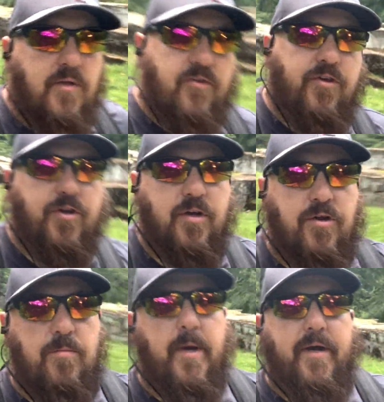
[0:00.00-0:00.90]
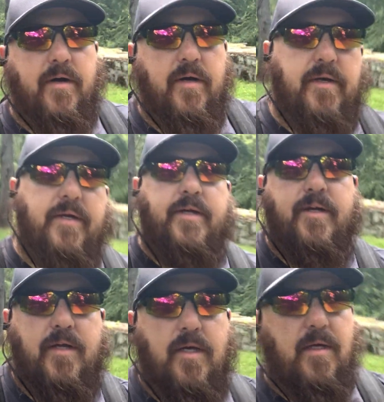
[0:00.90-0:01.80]
So you can do better
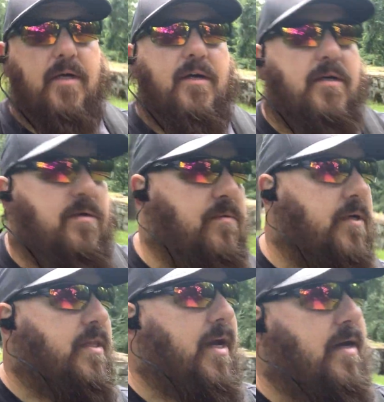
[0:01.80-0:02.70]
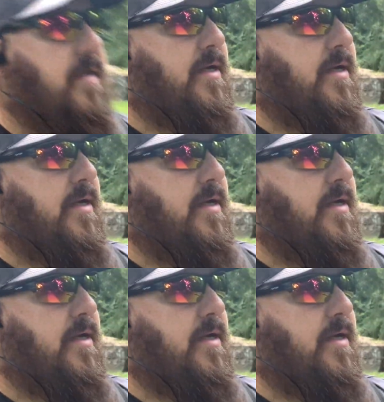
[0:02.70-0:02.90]
with that.